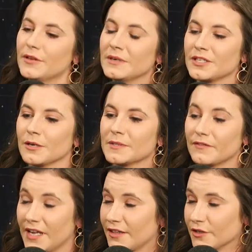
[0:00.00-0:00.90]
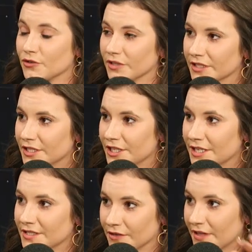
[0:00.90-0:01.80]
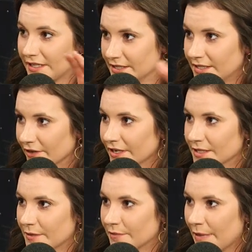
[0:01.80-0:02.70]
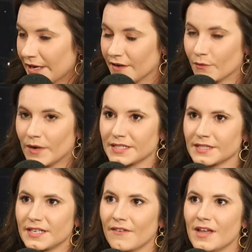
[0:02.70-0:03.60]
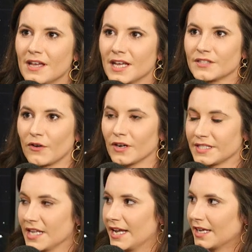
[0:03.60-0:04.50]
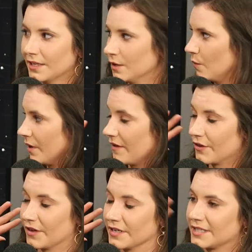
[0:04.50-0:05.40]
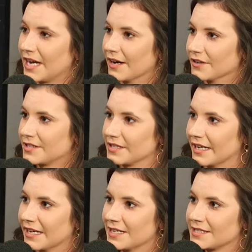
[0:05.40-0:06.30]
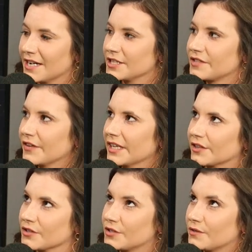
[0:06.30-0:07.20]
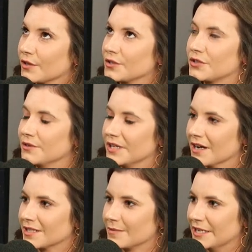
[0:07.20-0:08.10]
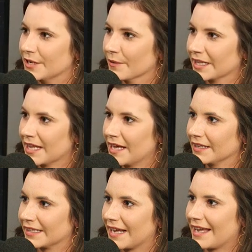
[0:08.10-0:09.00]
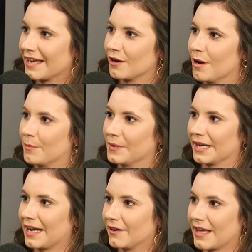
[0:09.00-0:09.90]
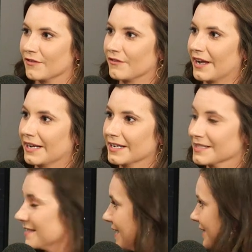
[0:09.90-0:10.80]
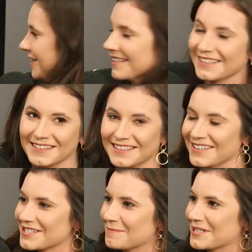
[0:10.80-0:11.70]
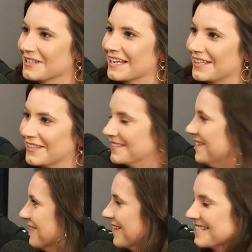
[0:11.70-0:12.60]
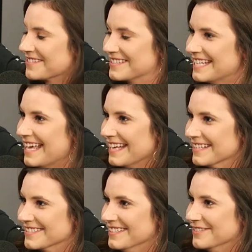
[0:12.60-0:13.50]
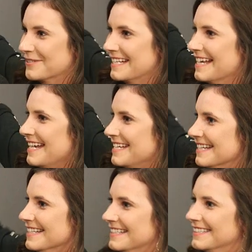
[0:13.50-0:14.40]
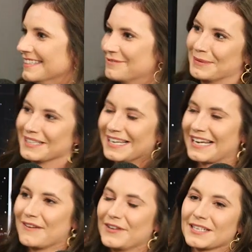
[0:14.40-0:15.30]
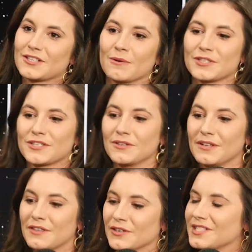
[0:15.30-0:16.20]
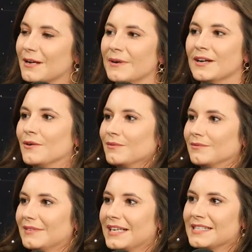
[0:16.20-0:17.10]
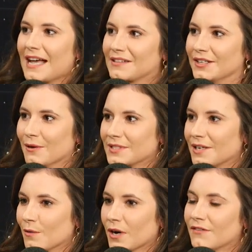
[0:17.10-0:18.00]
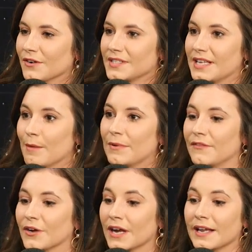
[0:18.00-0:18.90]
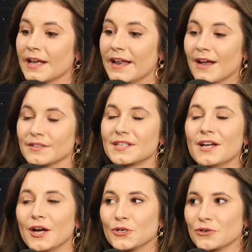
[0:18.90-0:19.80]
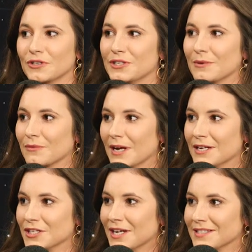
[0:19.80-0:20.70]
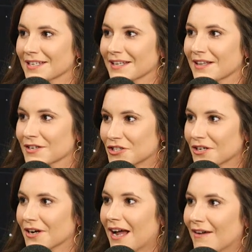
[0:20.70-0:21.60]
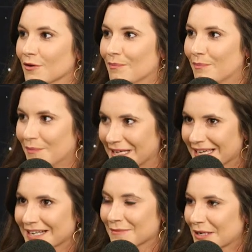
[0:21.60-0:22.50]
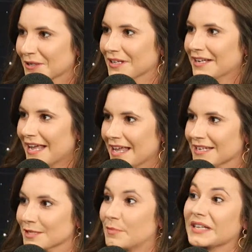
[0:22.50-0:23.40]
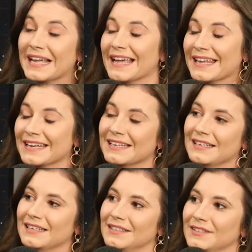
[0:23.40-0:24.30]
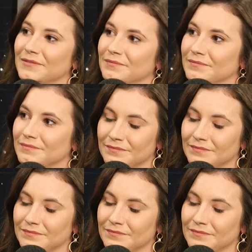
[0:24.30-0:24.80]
you in terms of, like, the trilogies or, like, the series with Benioff and Weiss and stuff. As far as, like, whatever their entire slate is. I just feel like they're too young to be doing that. Like, they can't go up like how Kevin Feige does and it's like, look, here's up till like you guys are dead in 2090. Right. But like, I feel like Star Wars is too, they're just like, we don't exactly know what's going to work for us yet. But if you're going to announce a trilogy with Rian Johnson, then sure, have a beginning, middle, and end plan. Yeah, and I think,